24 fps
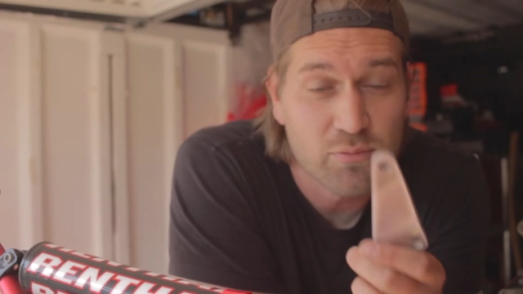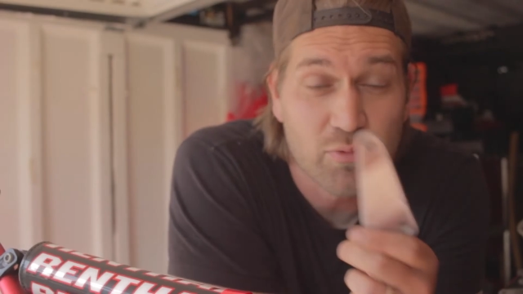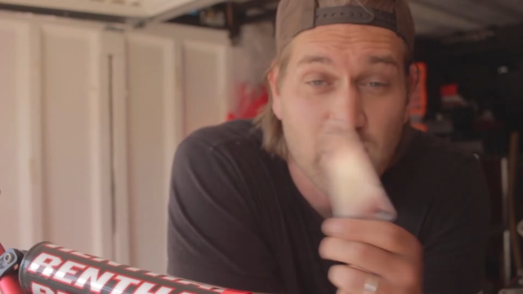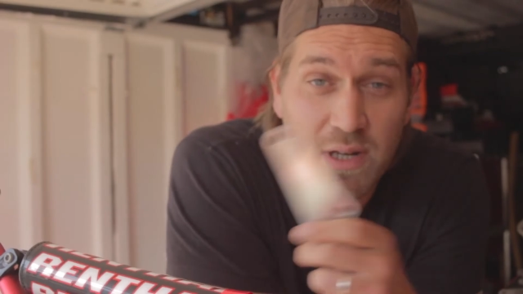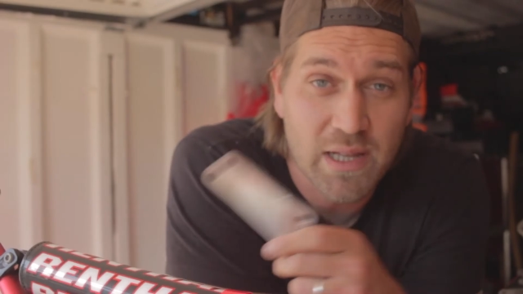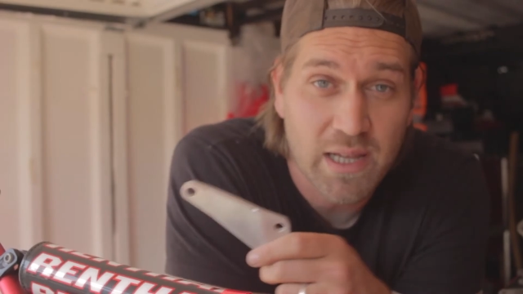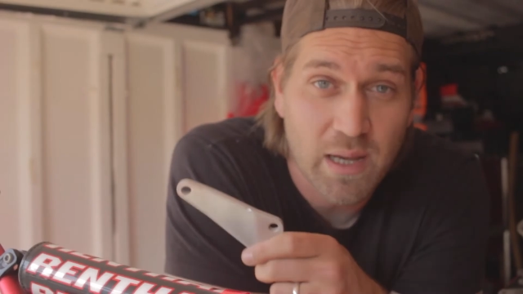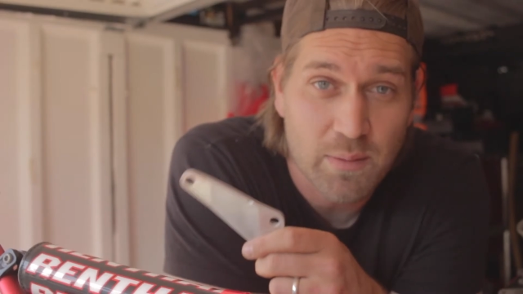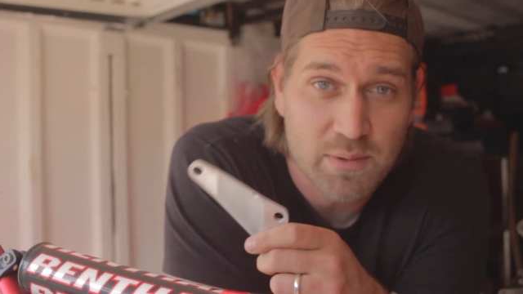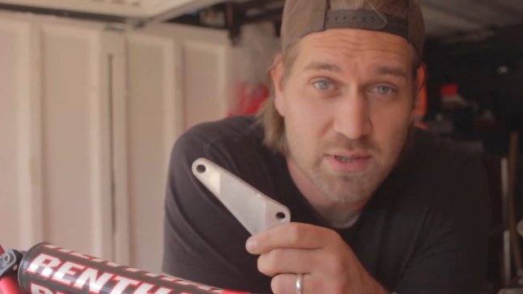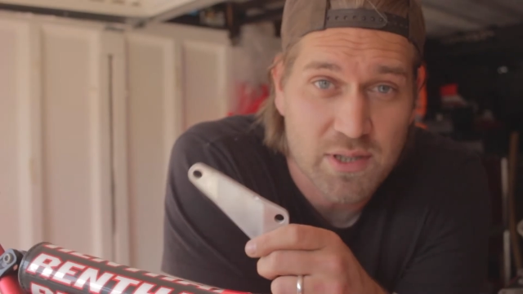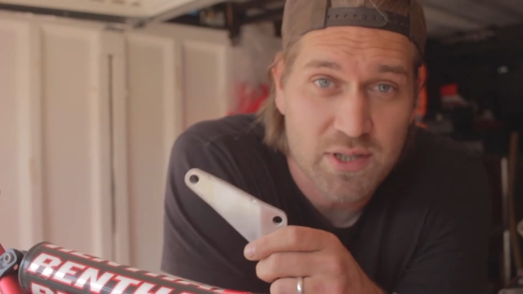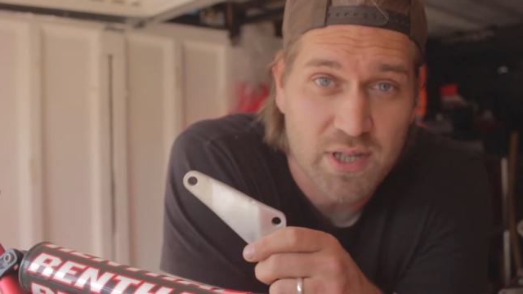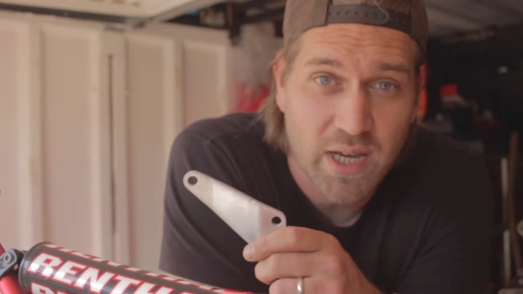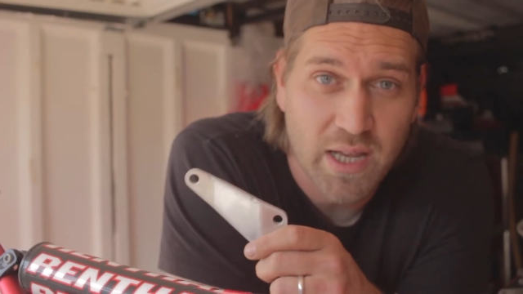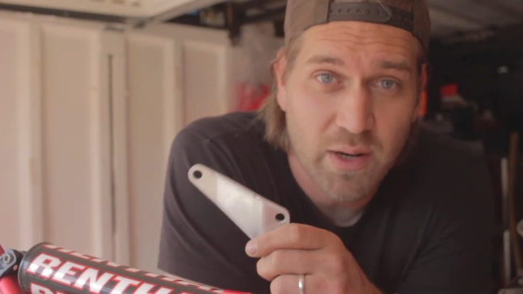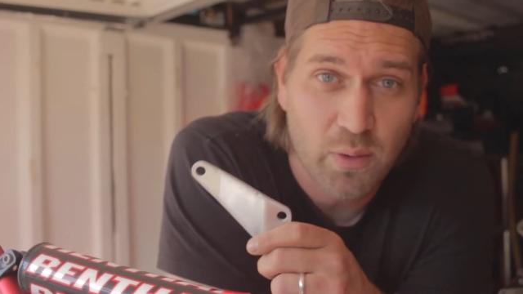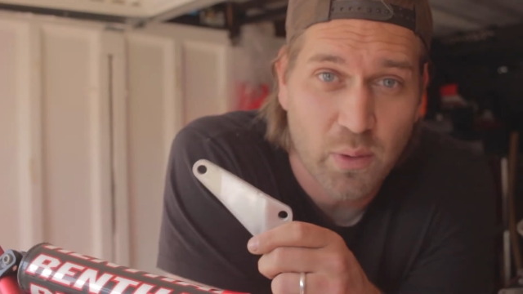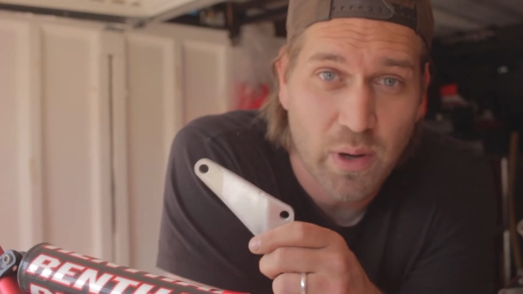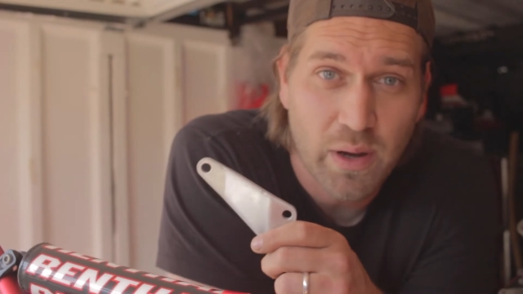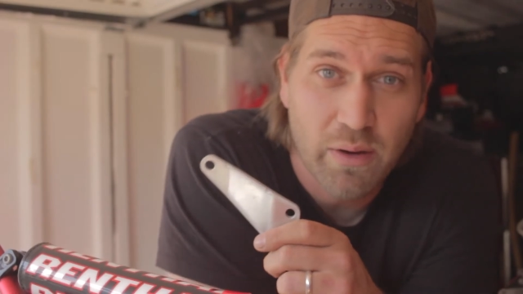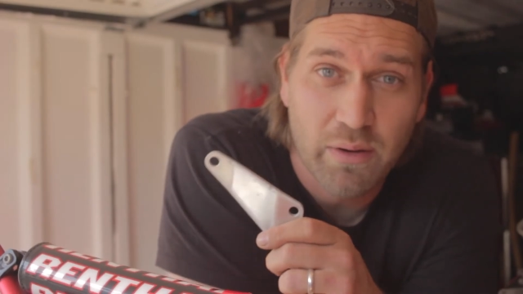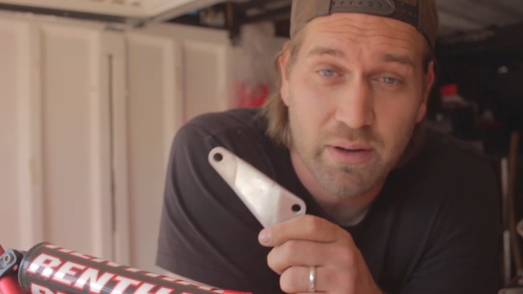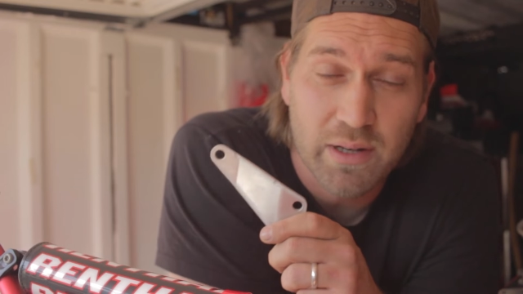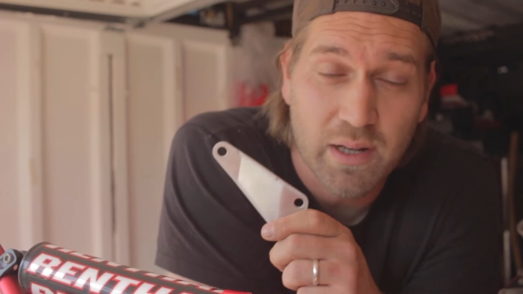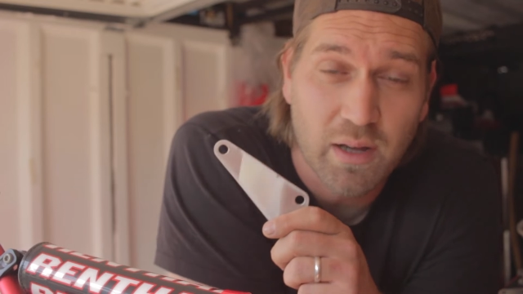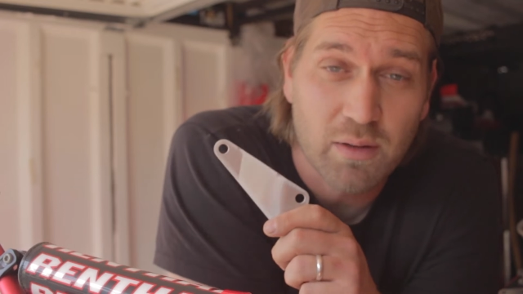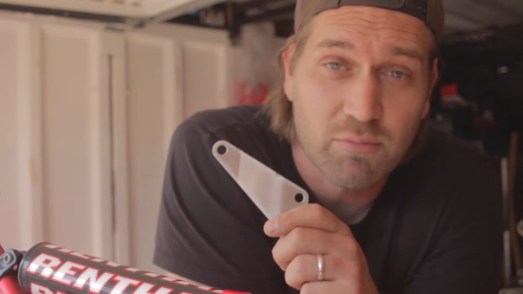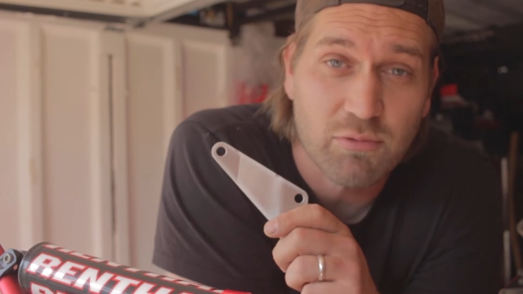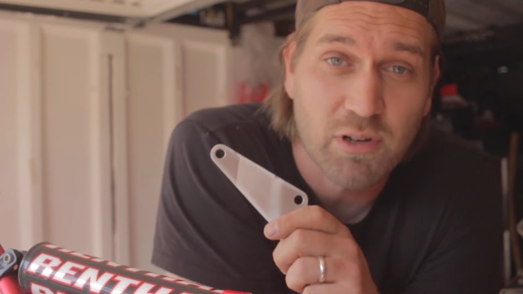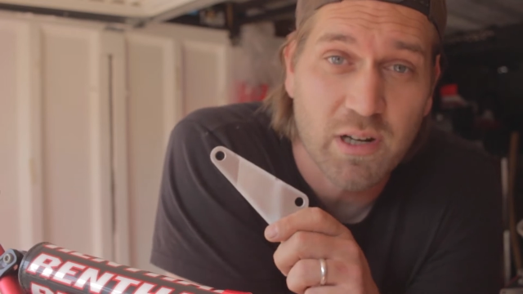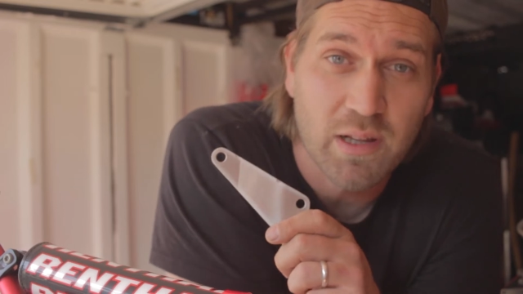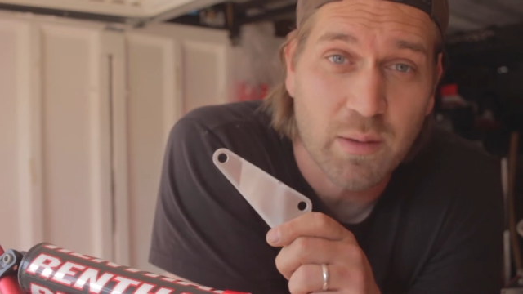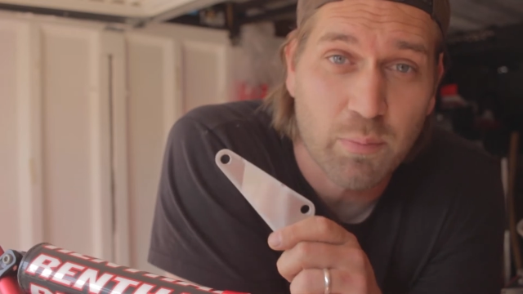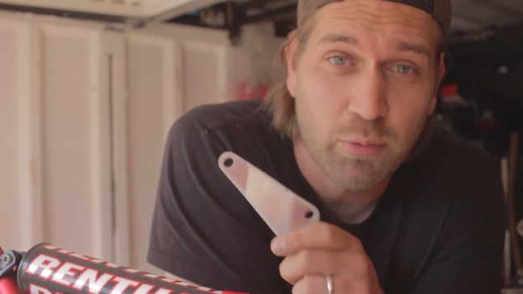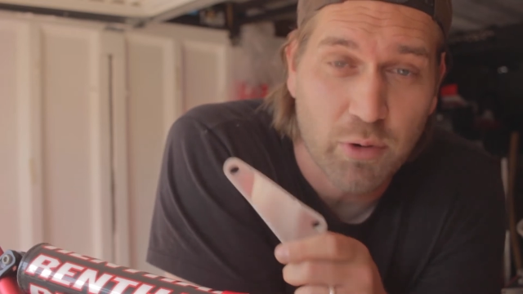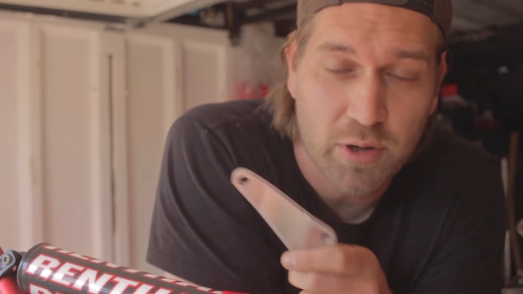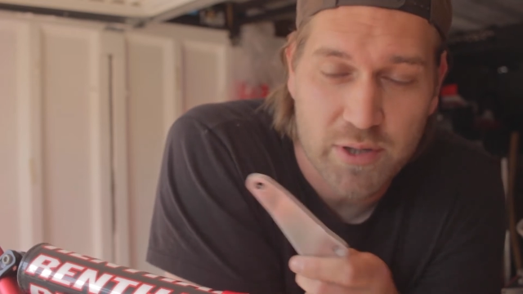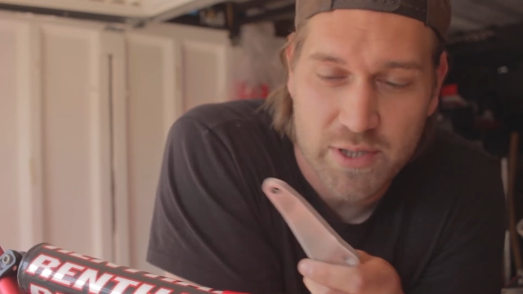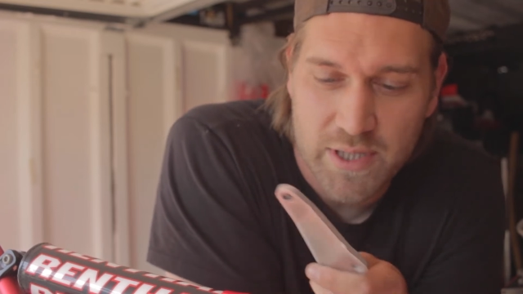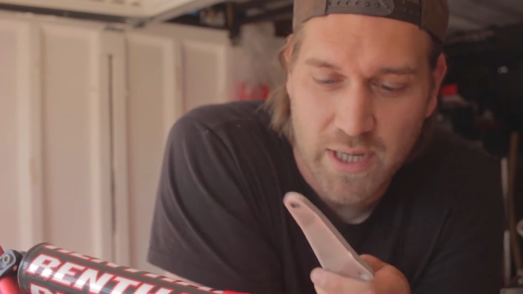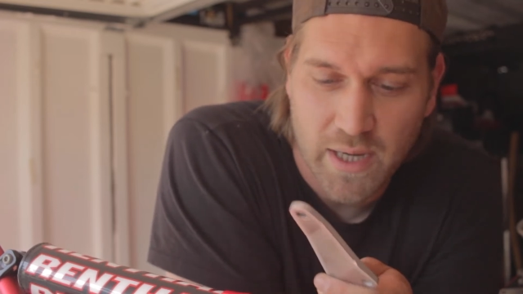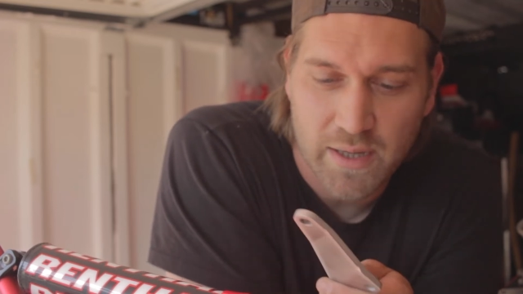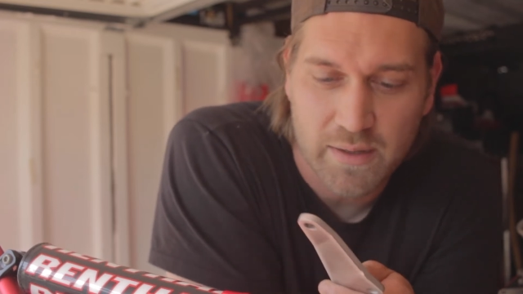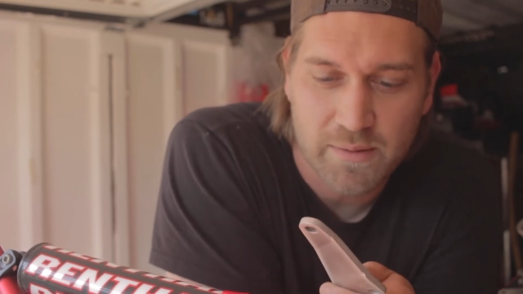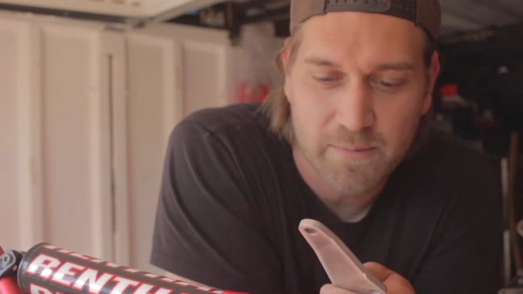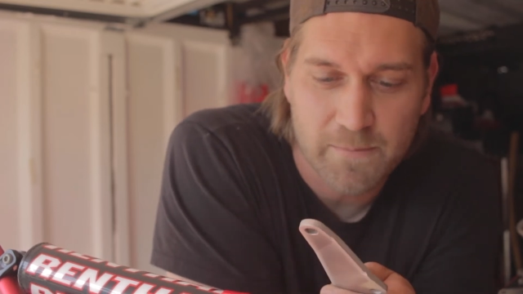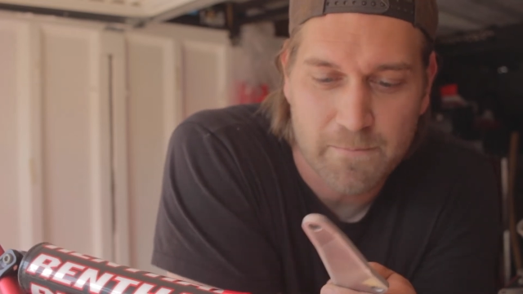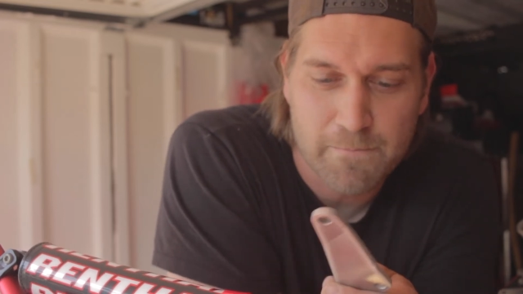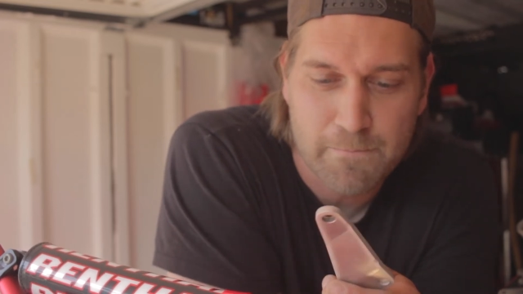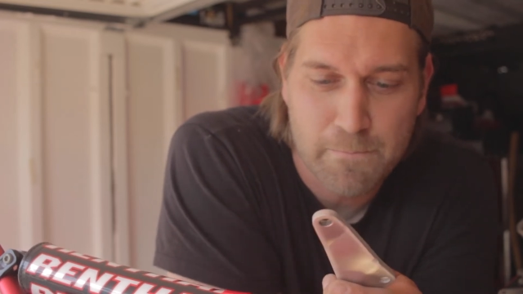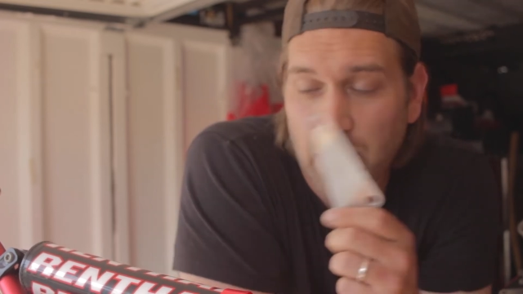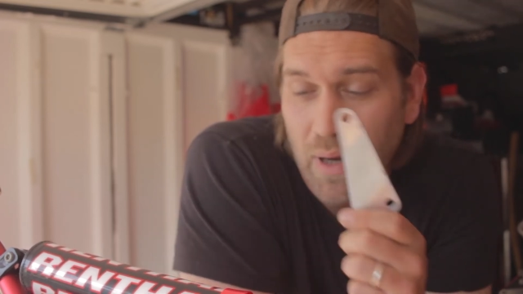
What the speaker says: really helps the channel out and I'd really appreciate it.